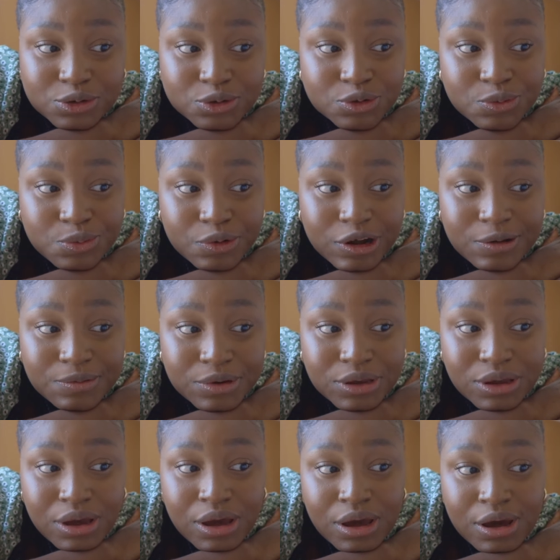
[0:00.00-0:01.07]
So
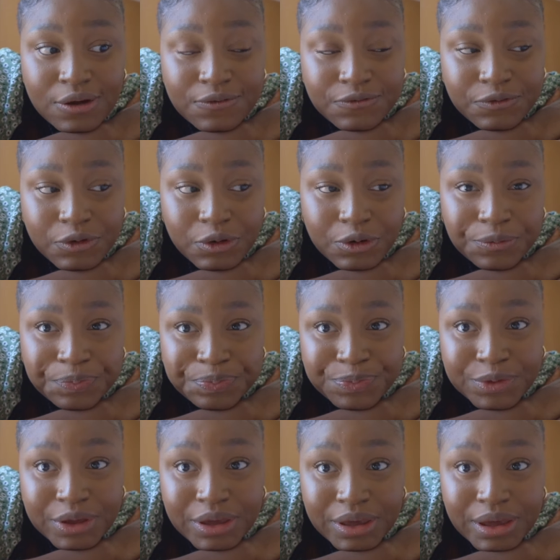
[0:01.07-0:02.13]
probably for
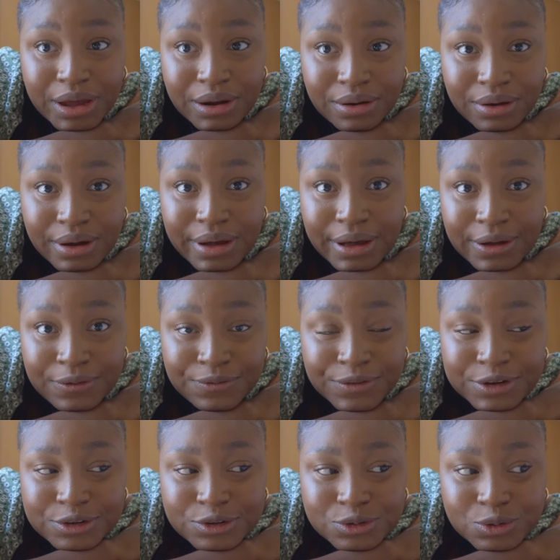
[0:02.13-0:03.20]
a year and a half
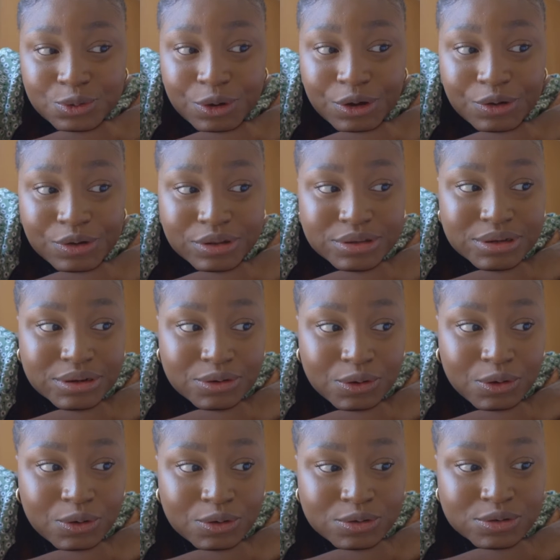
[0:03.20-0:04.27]
I should wear it and
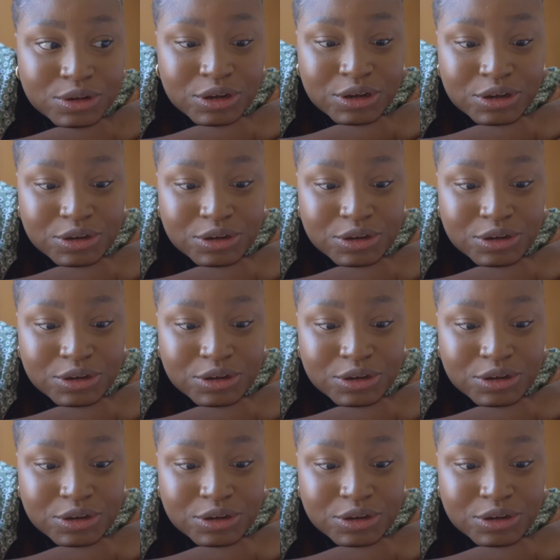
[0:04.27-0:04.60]
all.